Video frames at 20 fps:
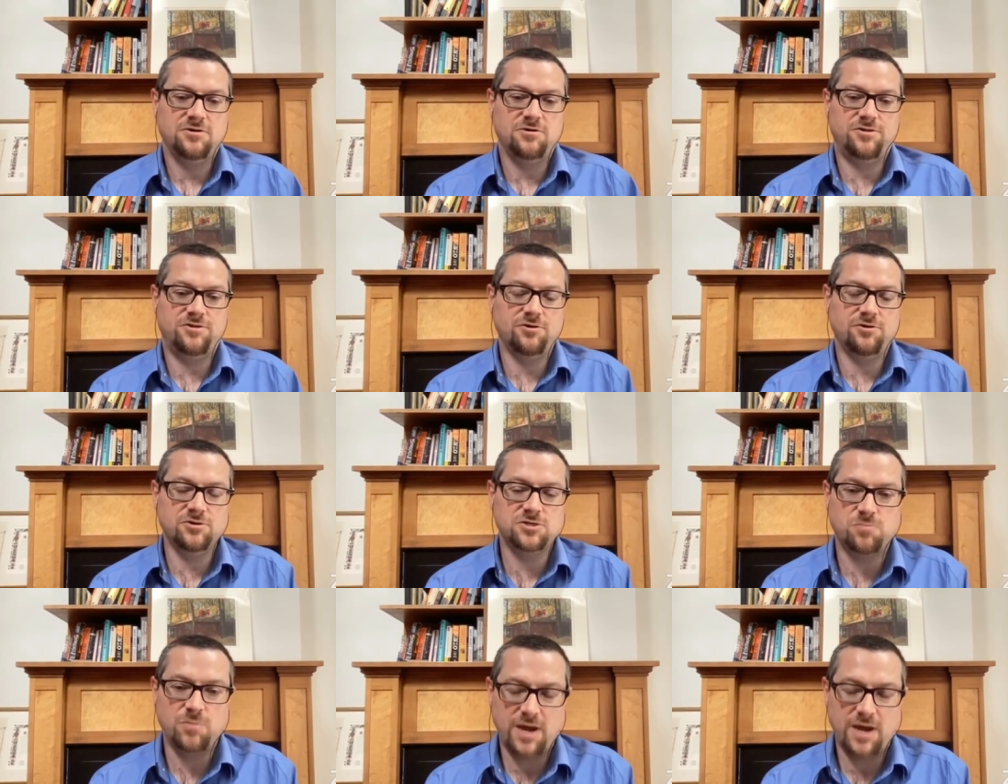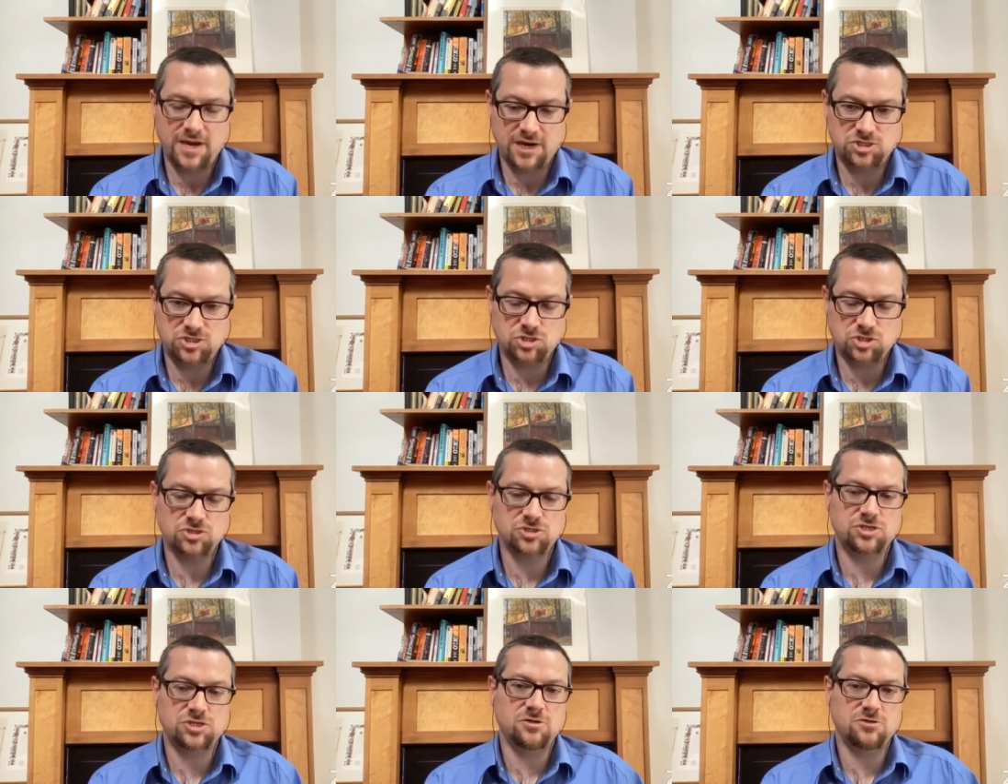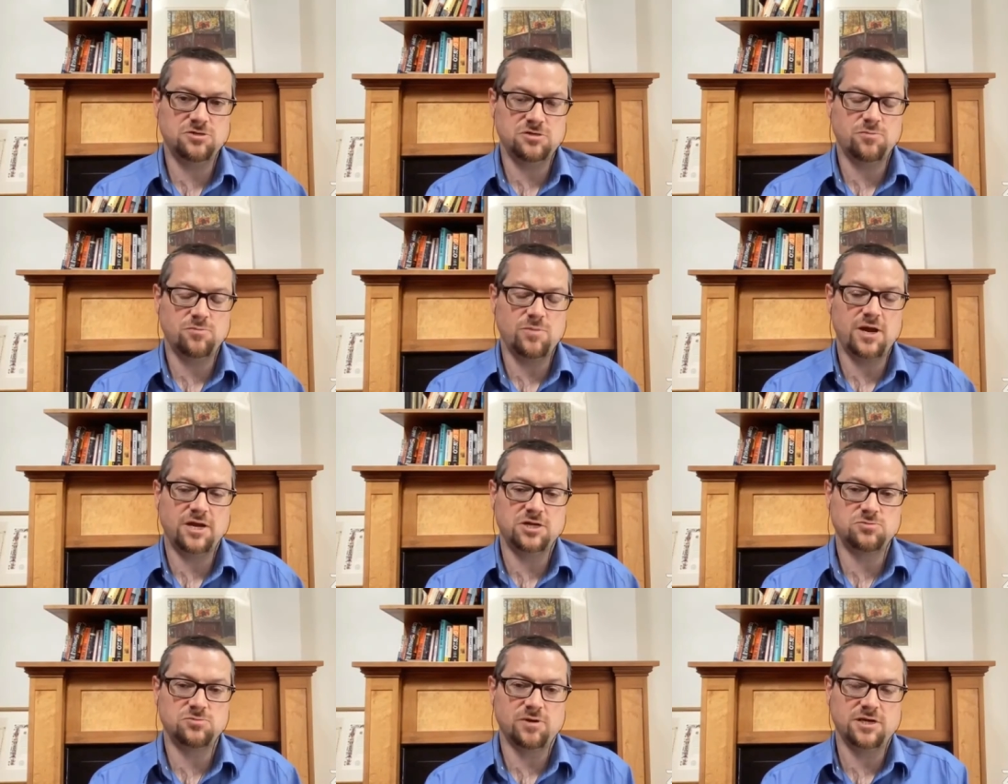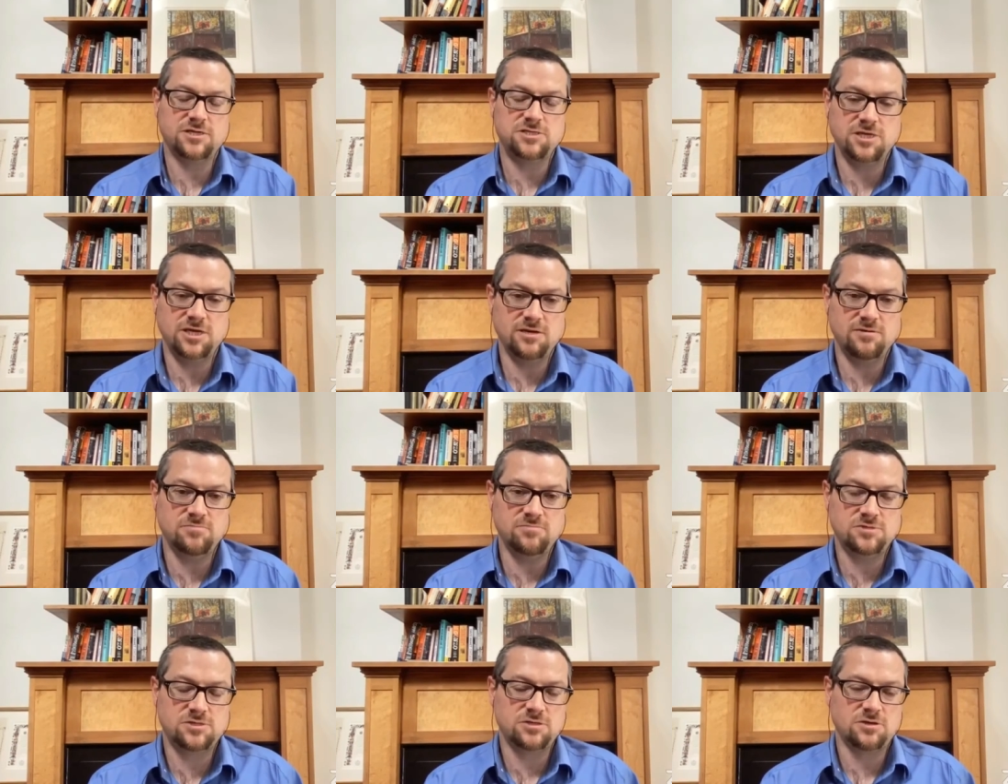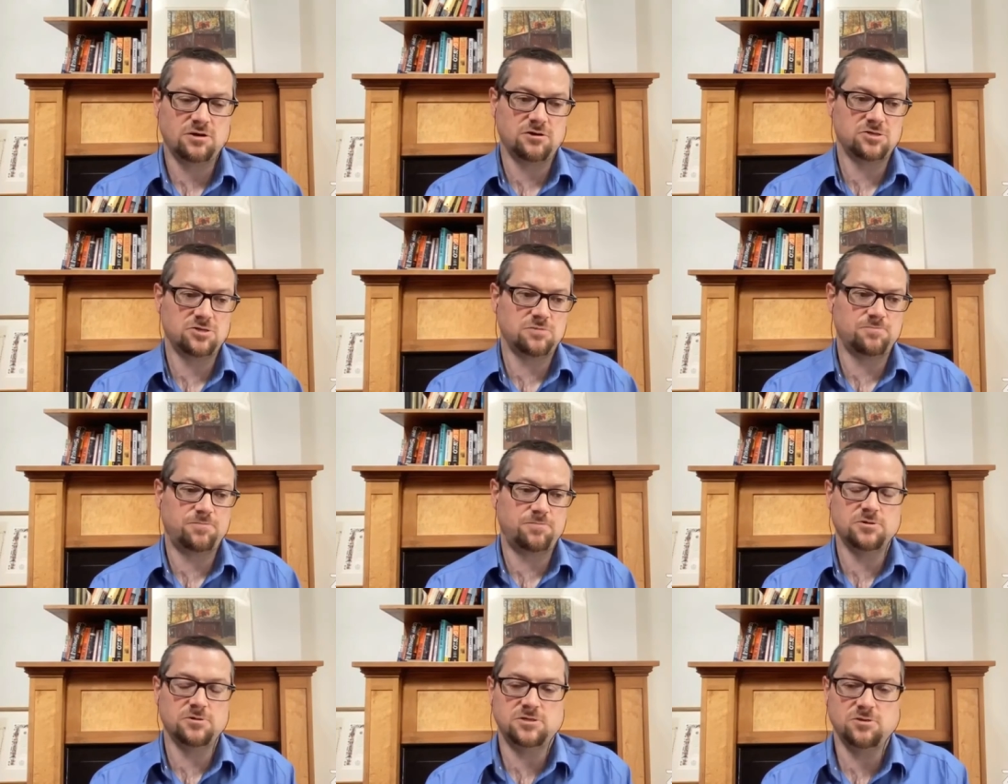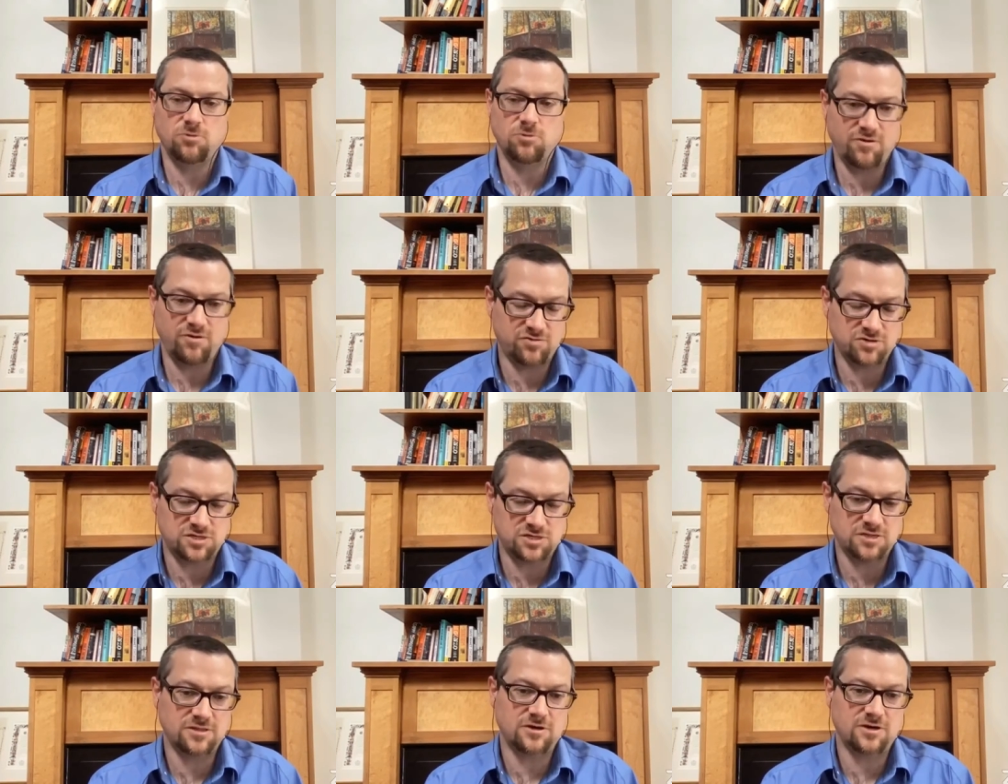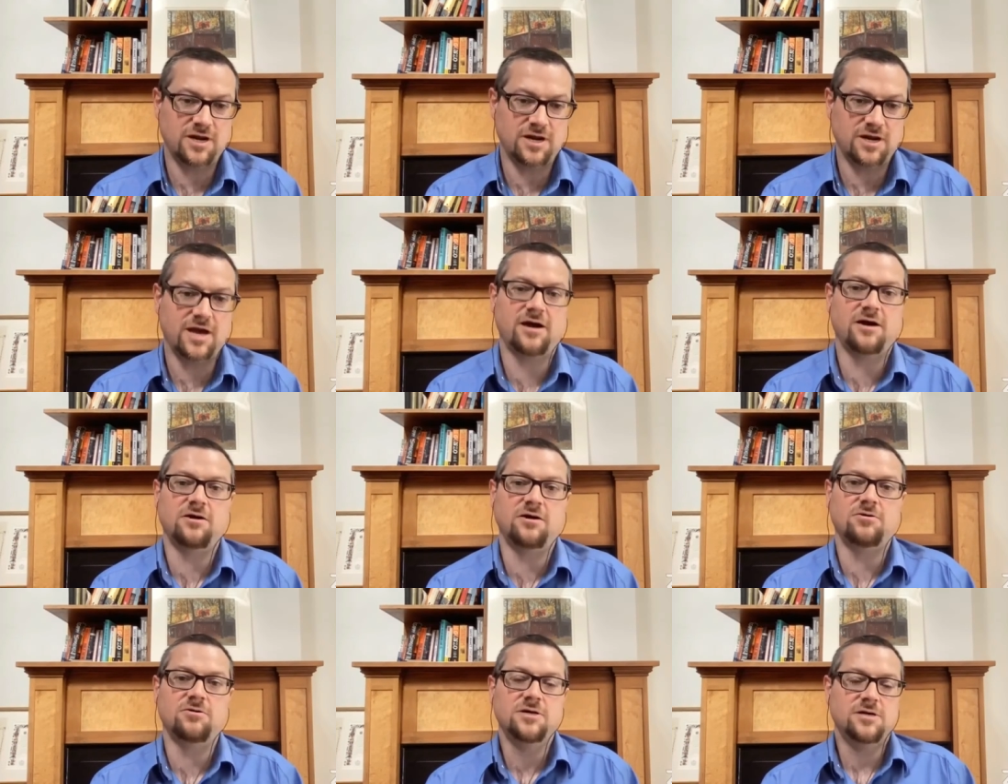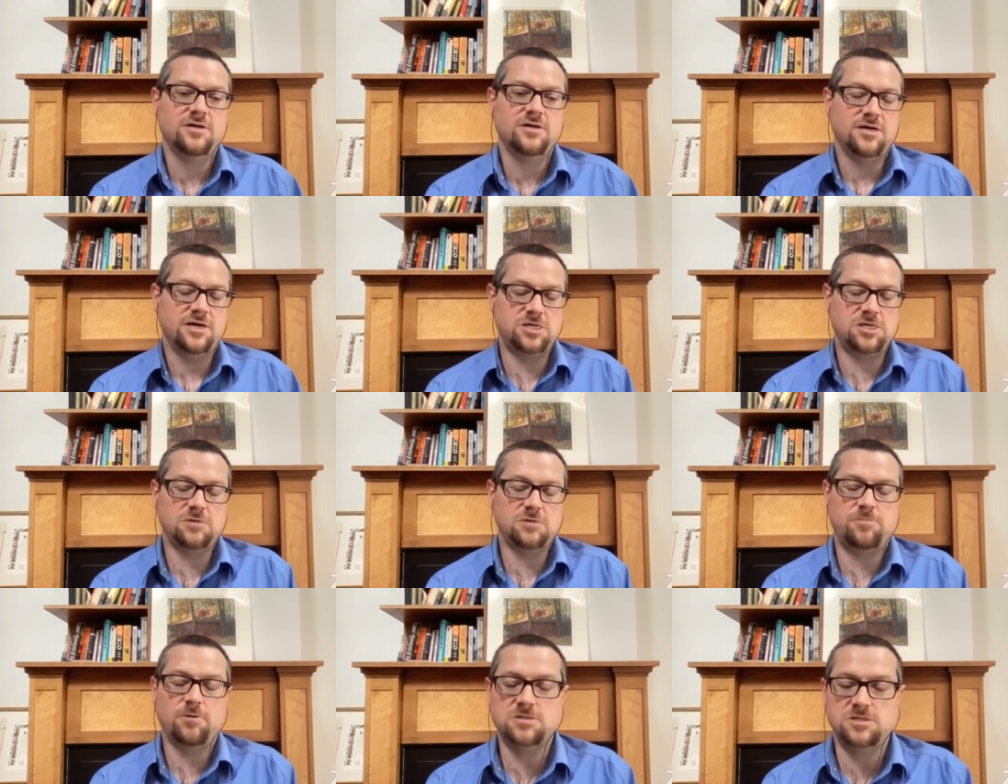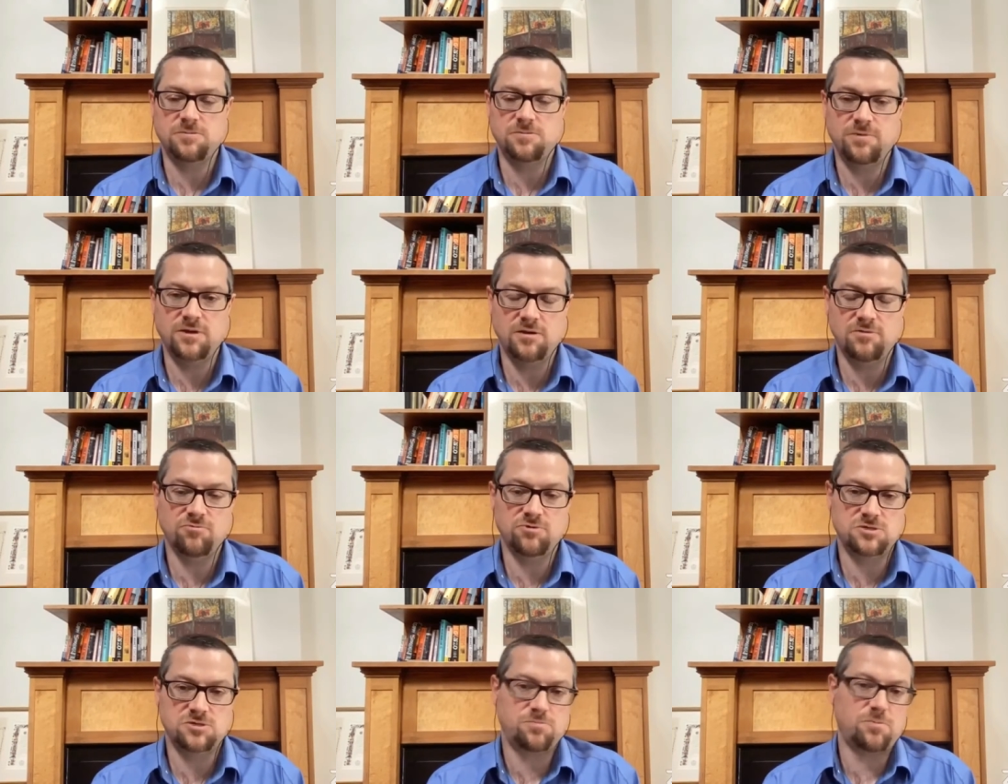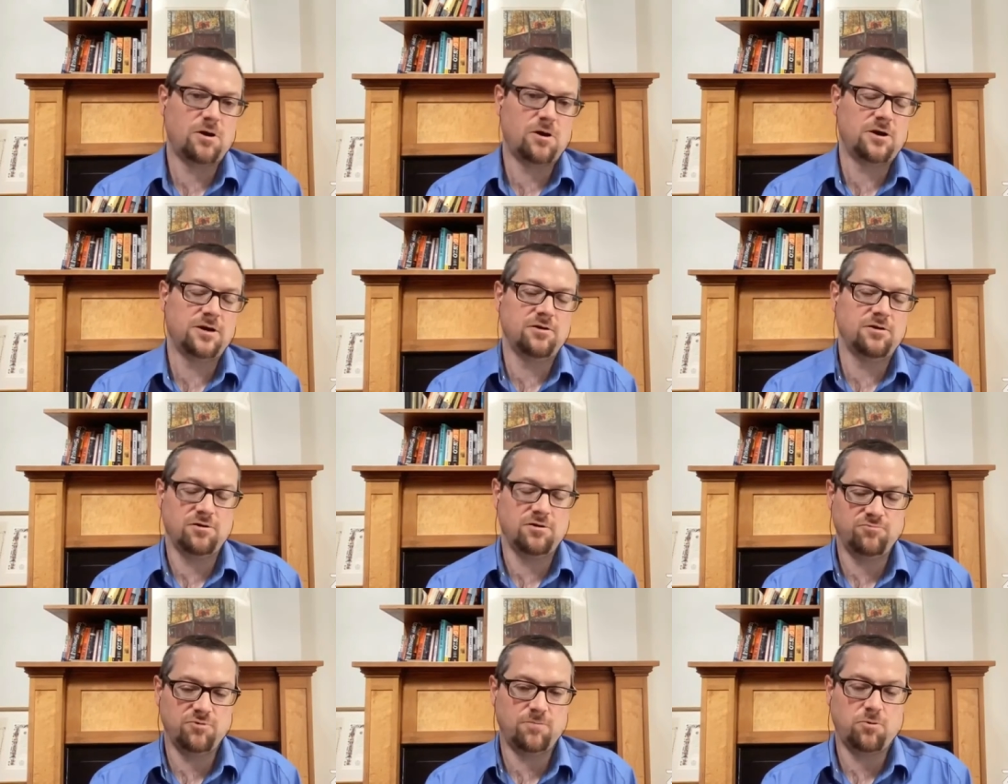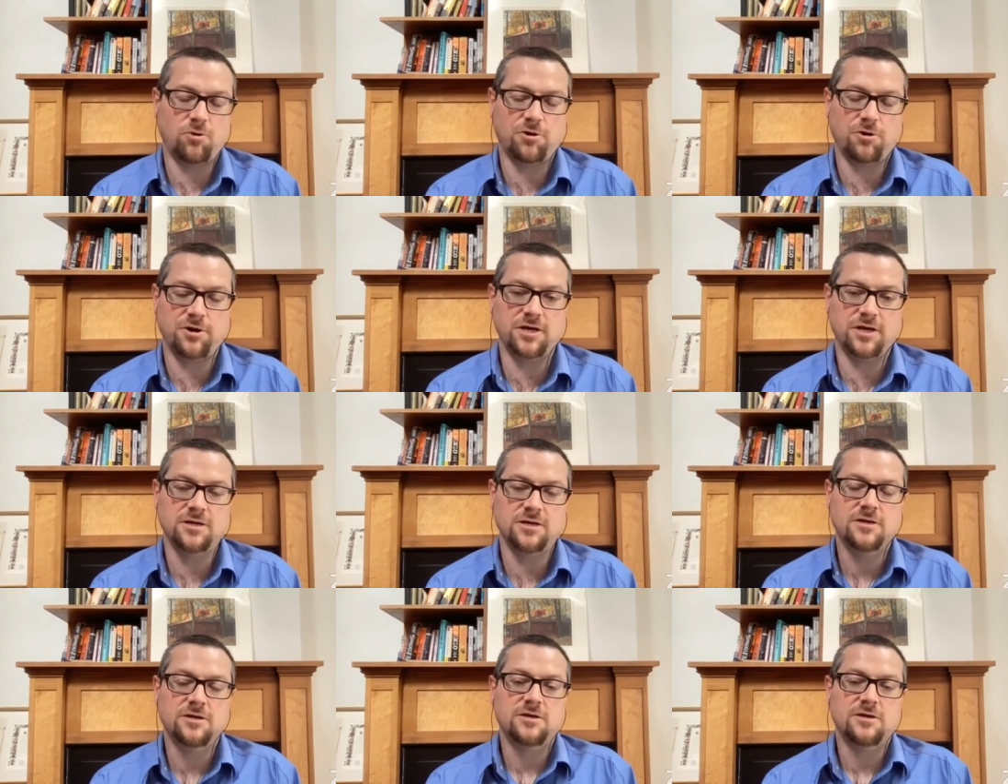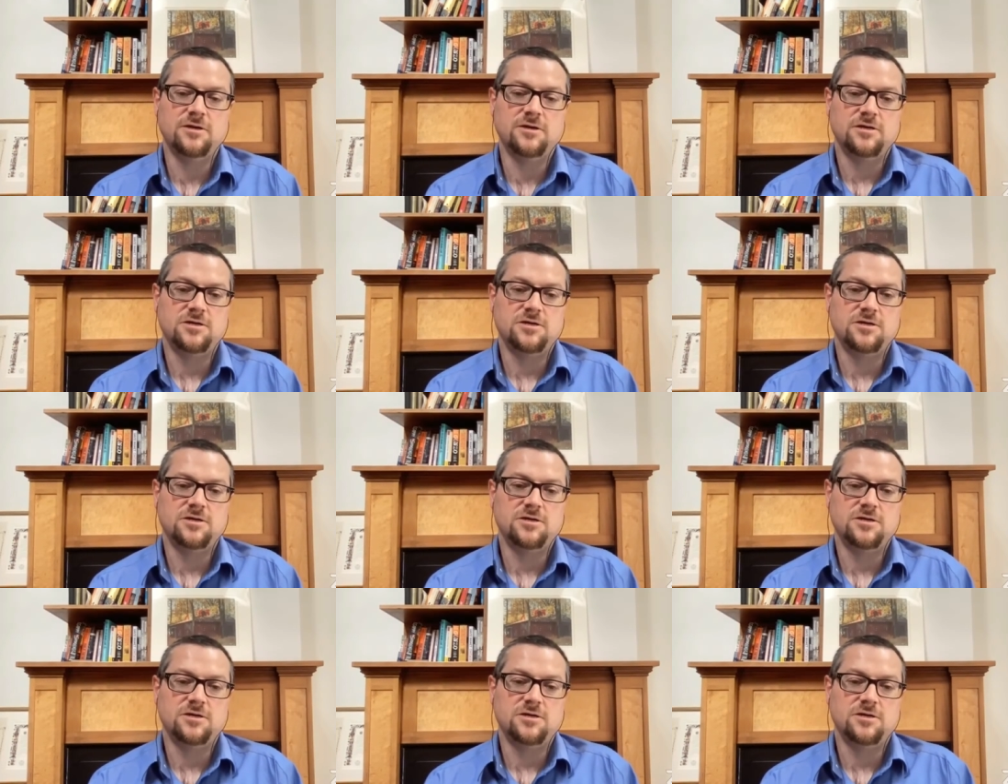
those managers that used to manage my teams are supposed to whoever's in there now is supposed to be respond or uh, reporting